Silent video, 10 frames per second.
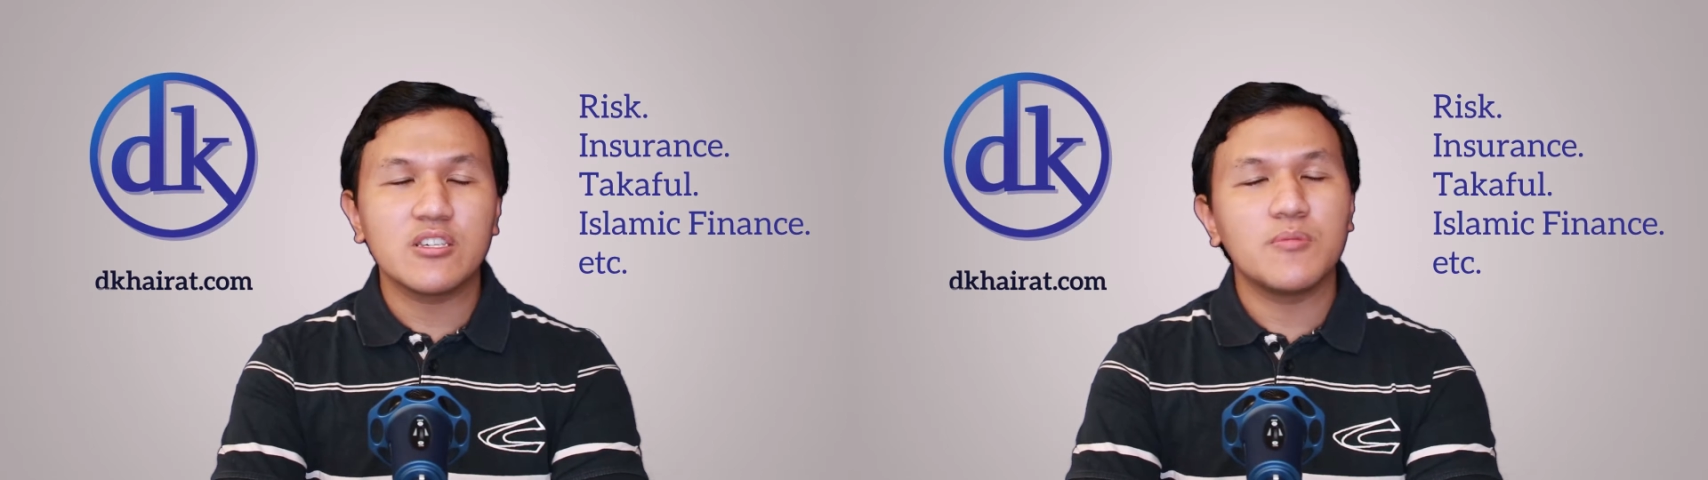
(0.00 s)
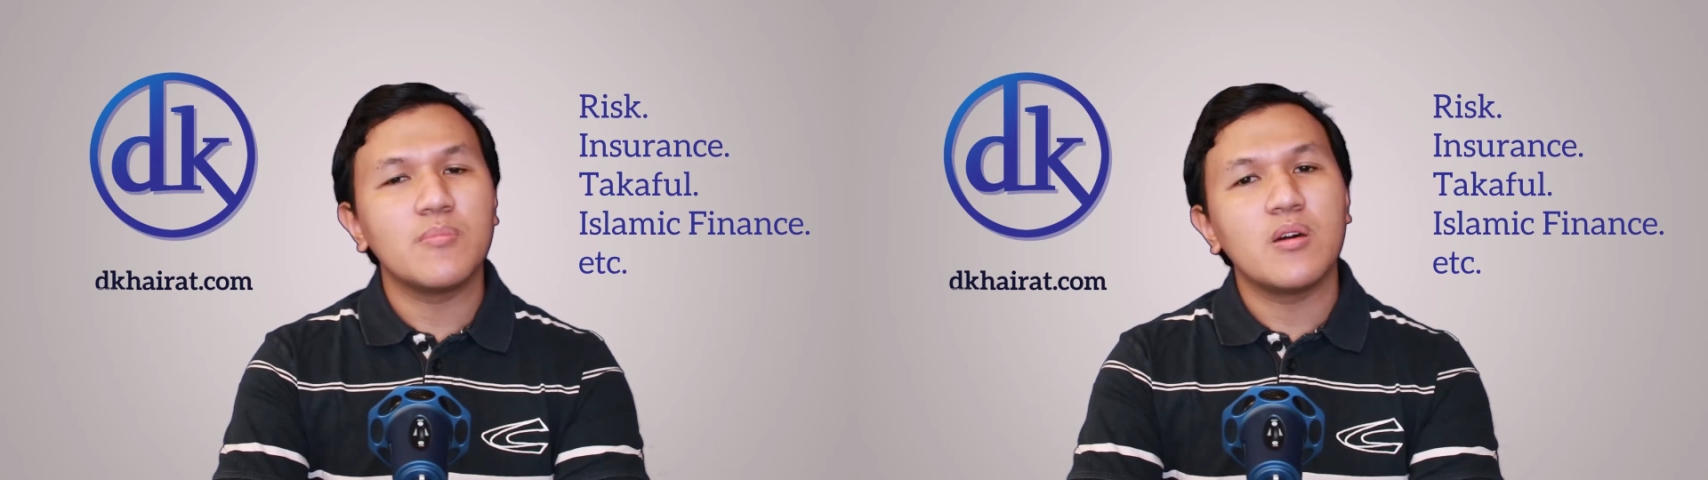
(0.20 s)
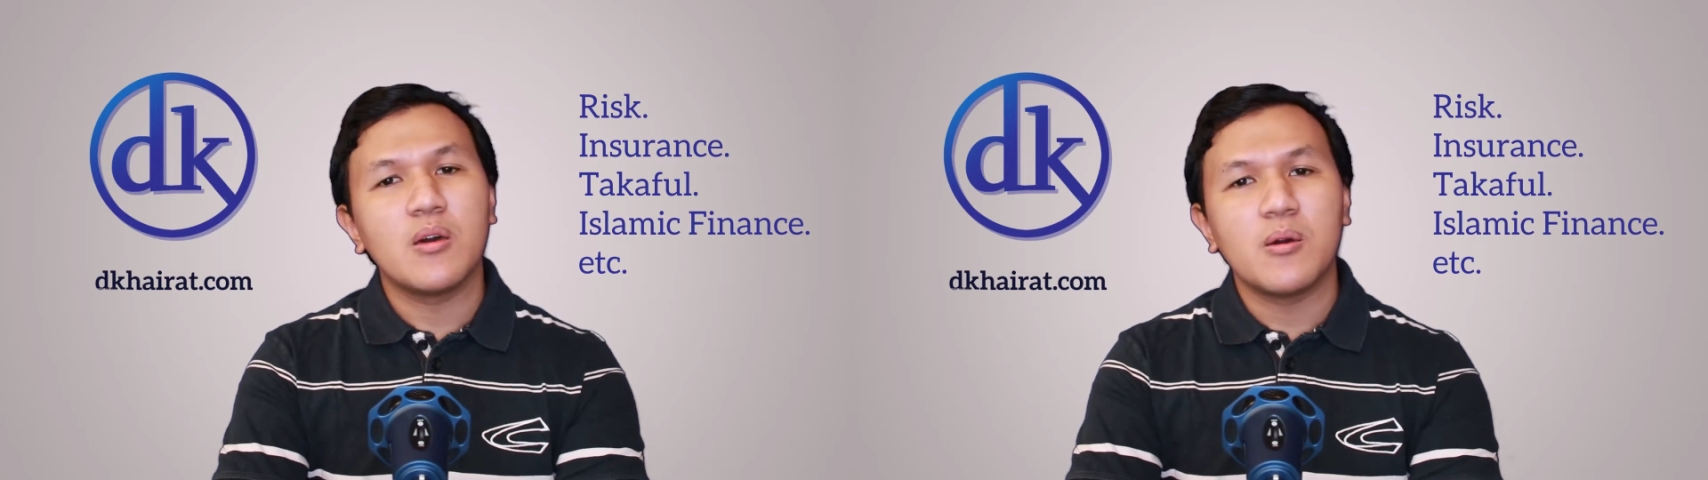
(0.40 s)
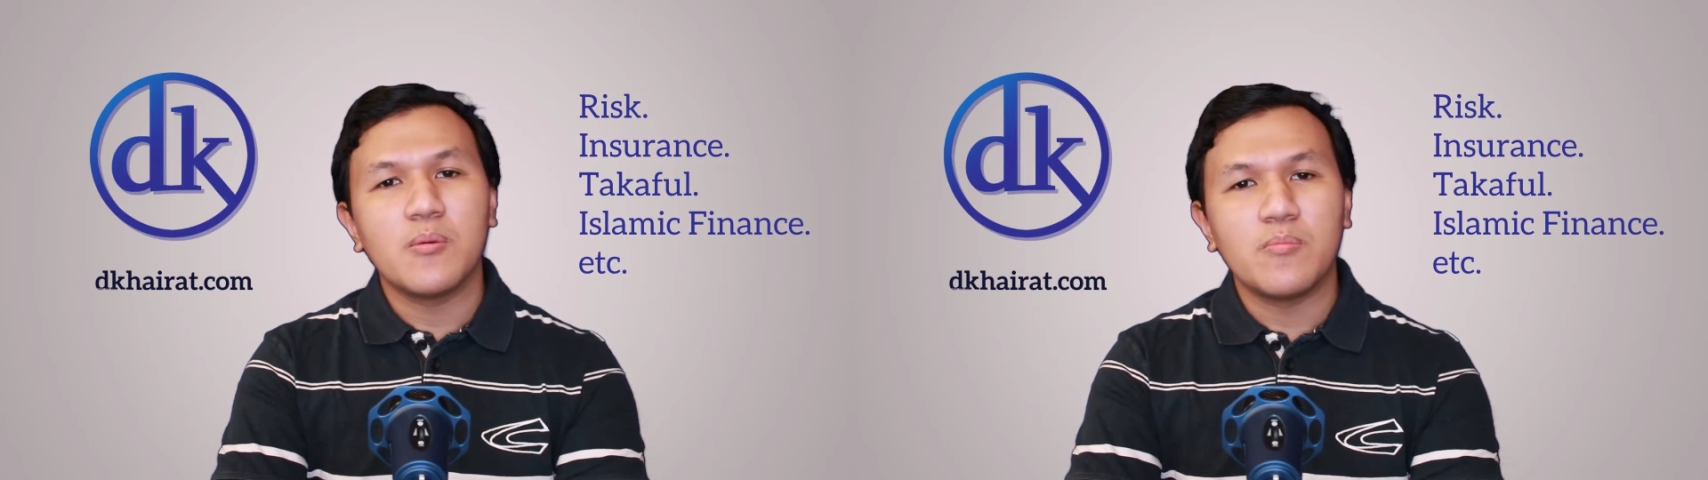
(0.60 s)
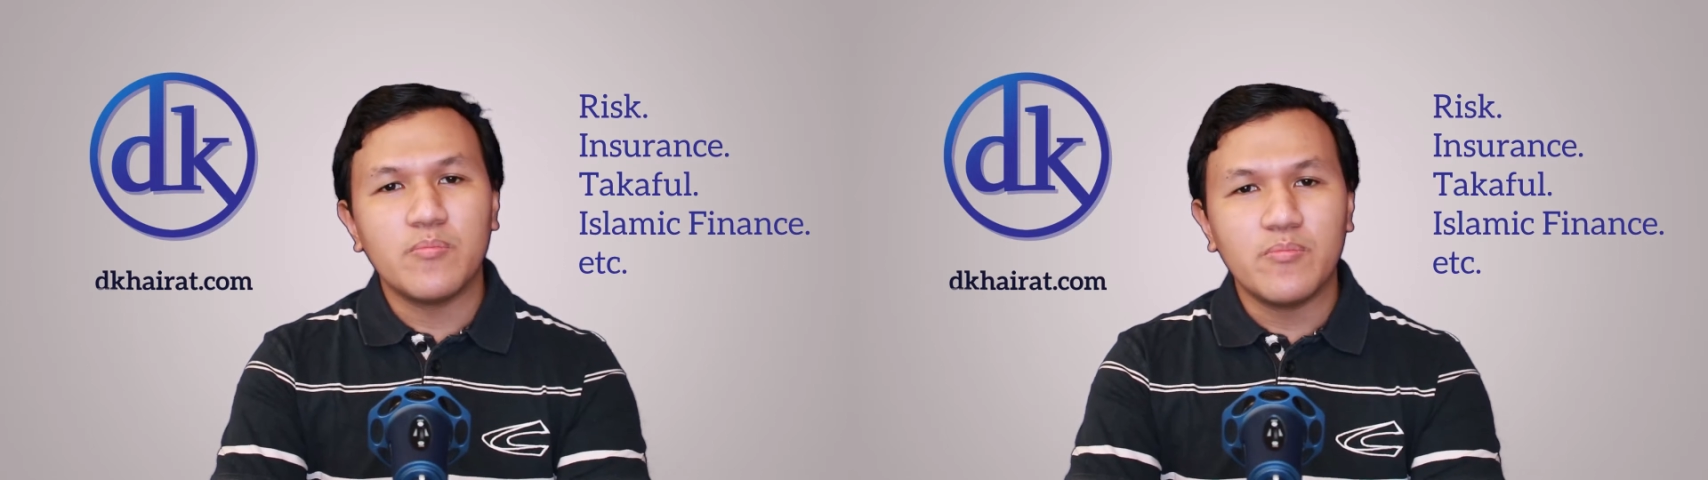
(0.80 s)
them
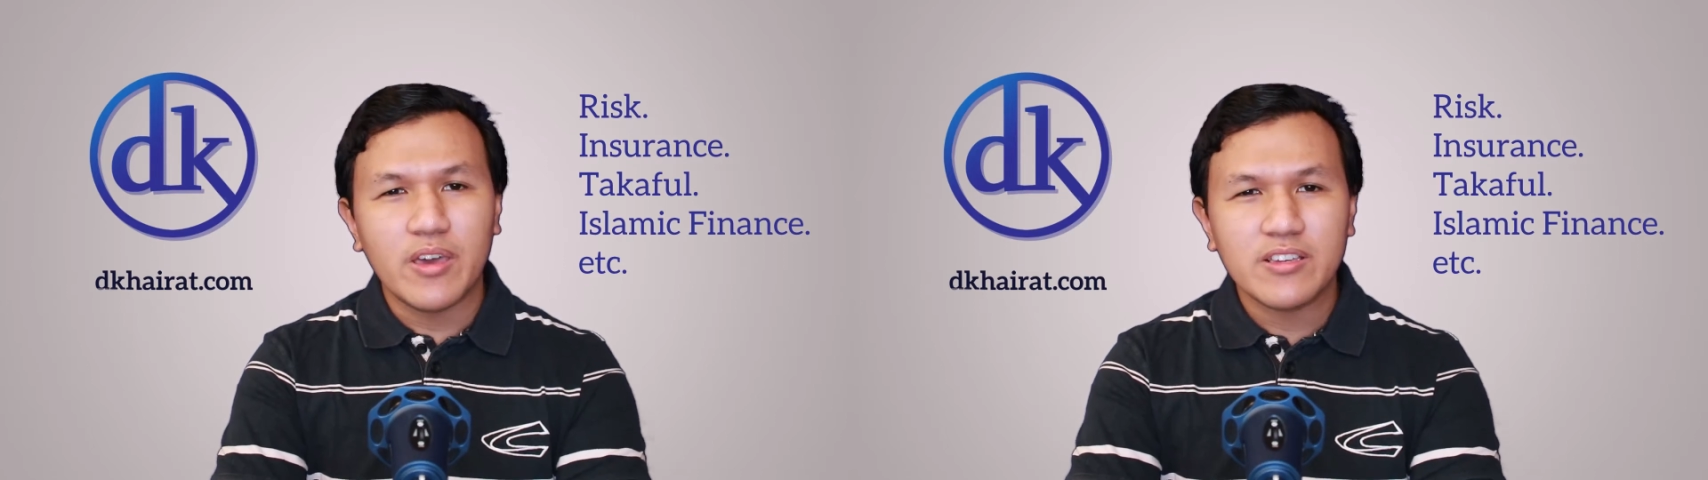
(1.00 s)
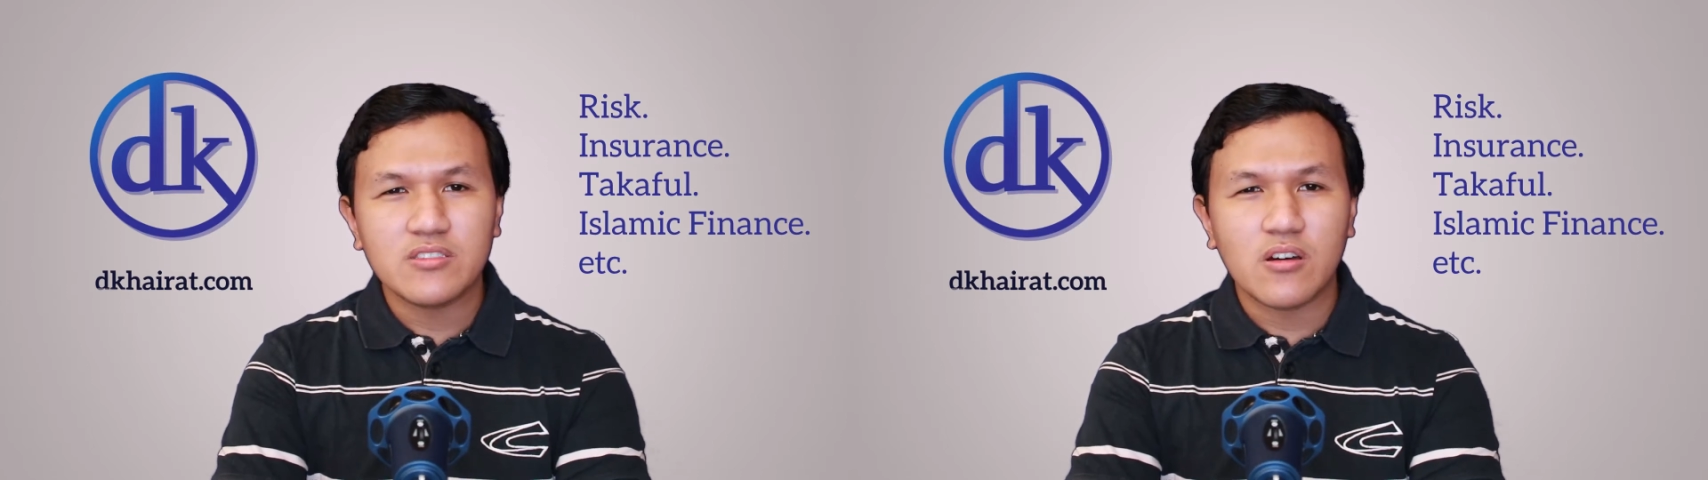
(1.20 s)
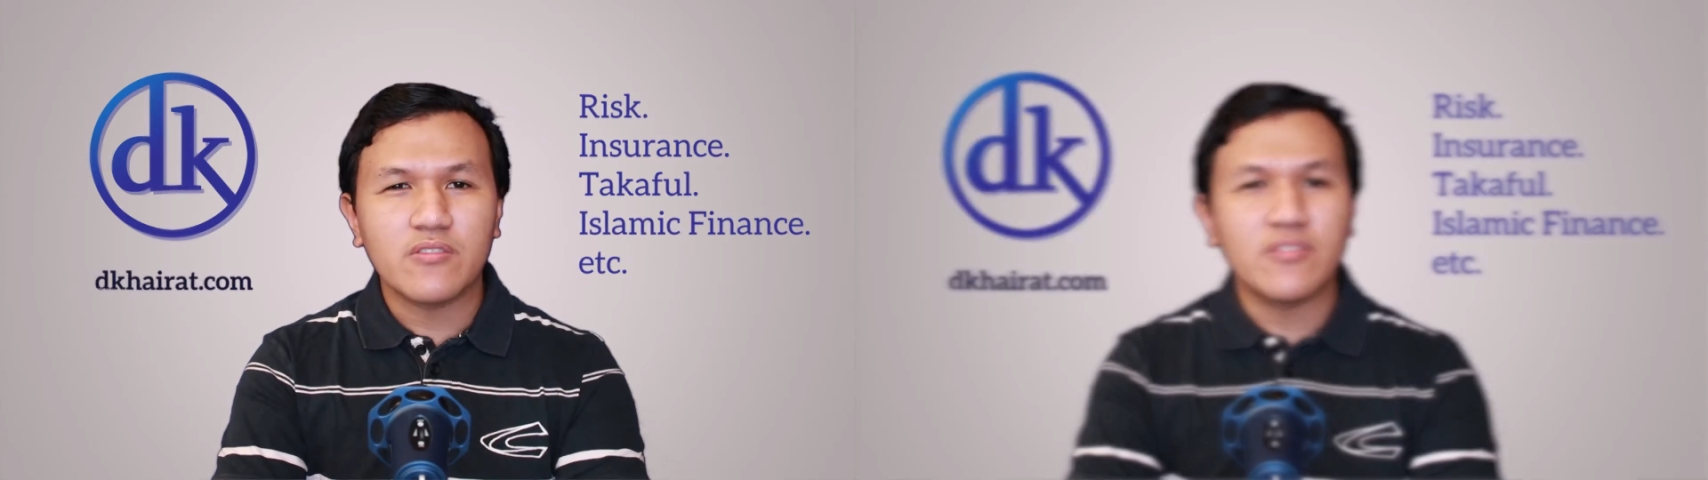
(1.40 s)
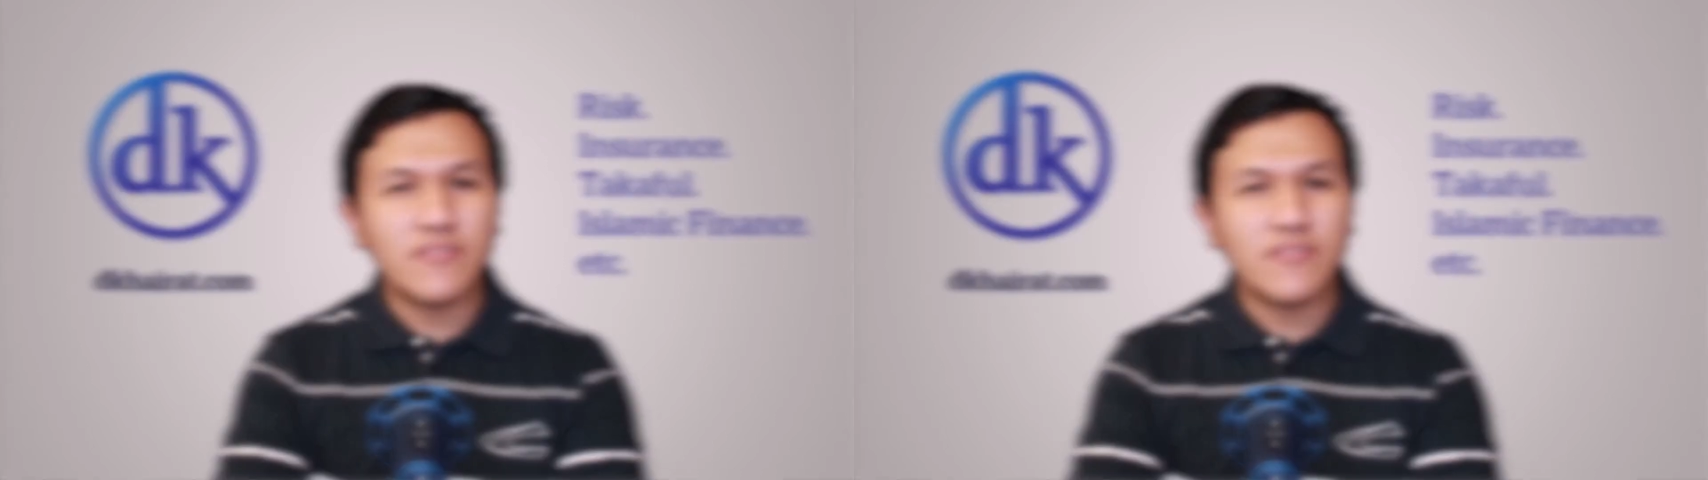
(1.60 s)
based on their